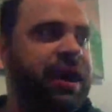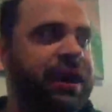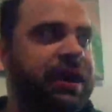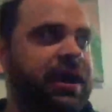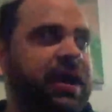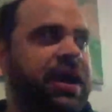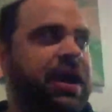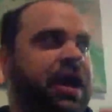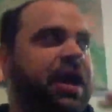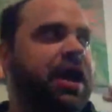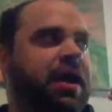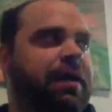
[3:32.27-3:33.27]
right?
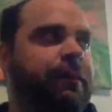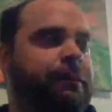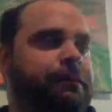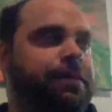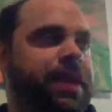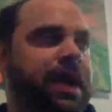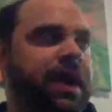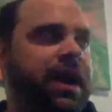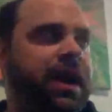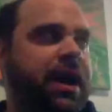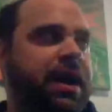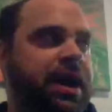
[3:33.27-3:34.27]

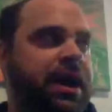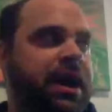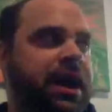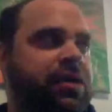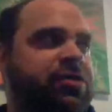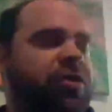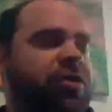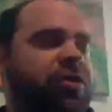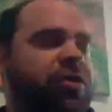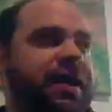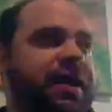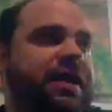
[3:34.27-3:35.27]
So
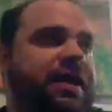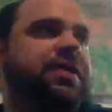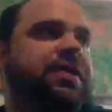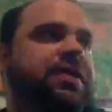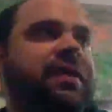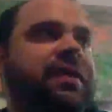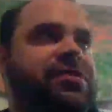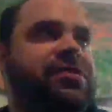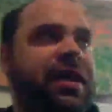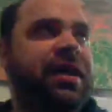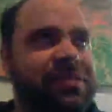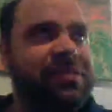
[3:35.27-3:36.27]
I think that
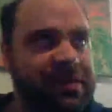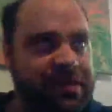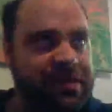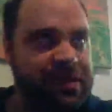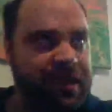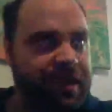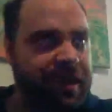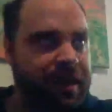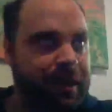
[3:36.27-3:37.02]
Lindsay Ellis's